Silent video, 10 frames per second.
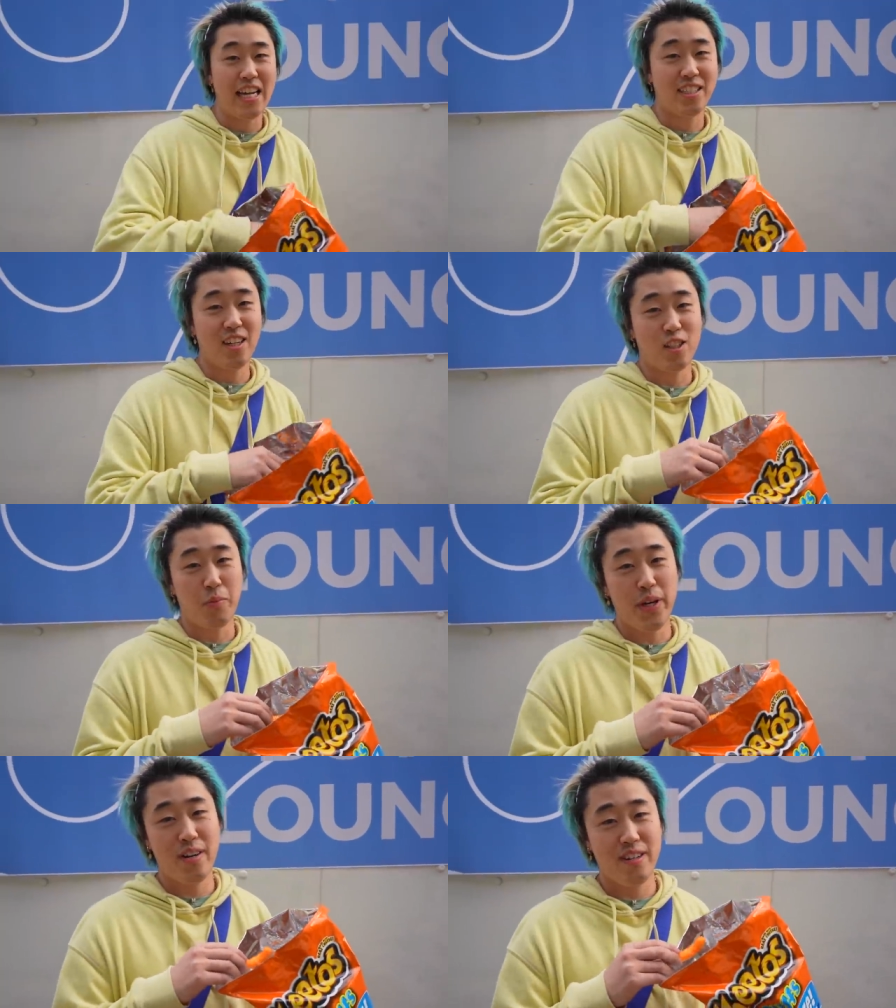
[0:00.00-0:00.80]
I saw a
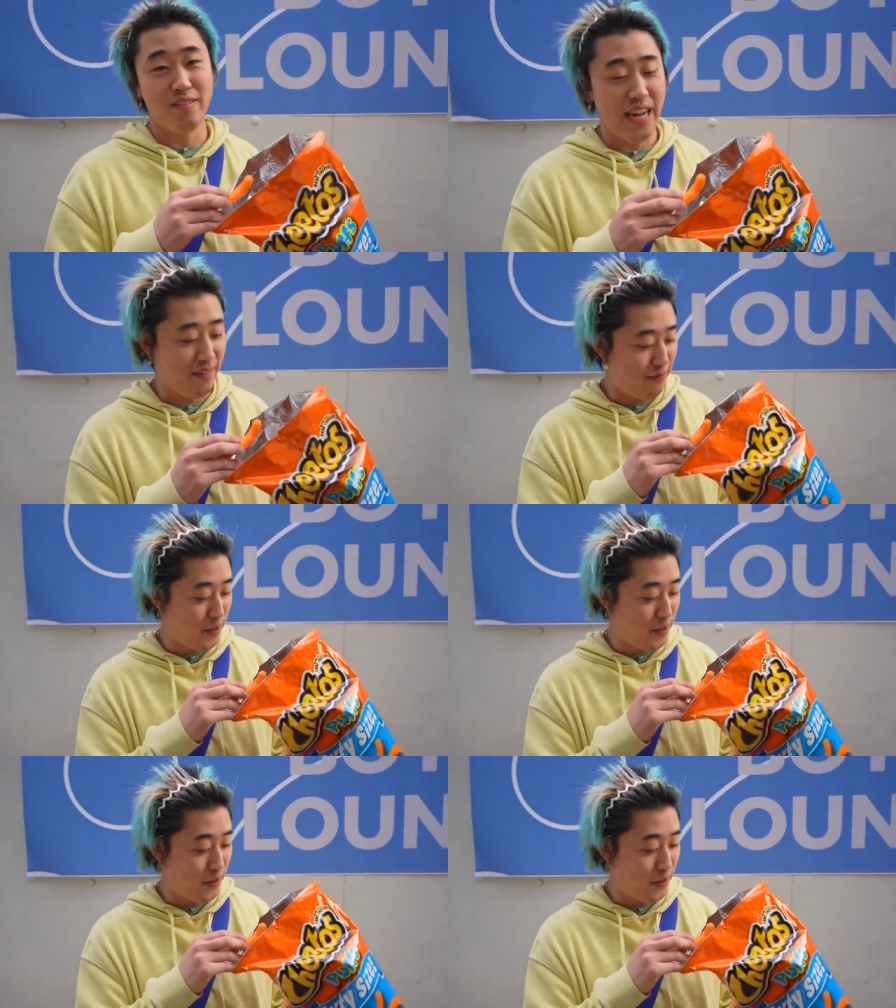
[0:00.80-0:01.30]
computer and, and